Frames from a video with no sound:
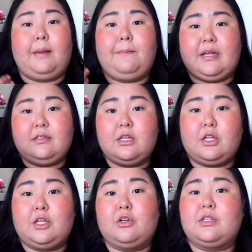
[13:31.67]
And
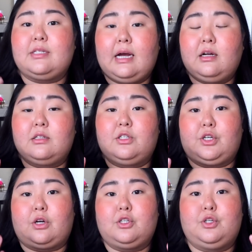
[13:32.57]
basically your cells
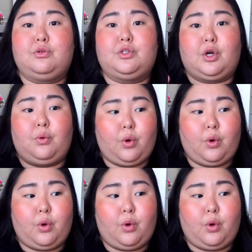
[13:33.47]
start